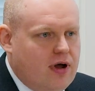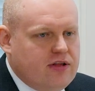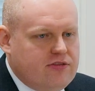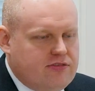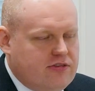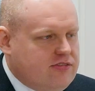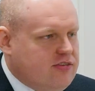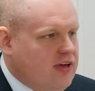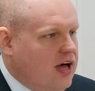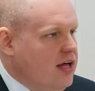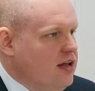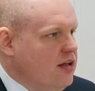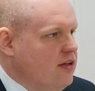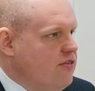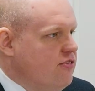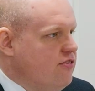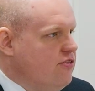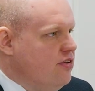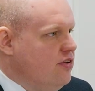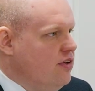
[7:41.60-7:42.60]

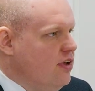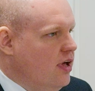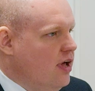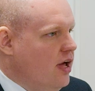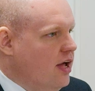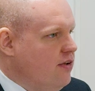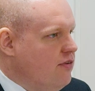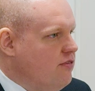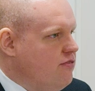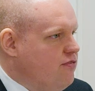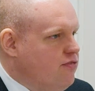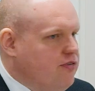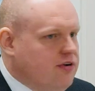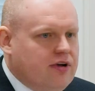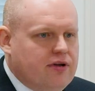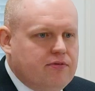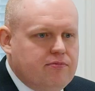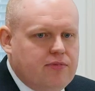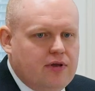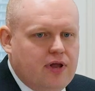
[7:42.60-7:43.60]
silence and
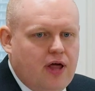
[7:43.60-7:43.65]
for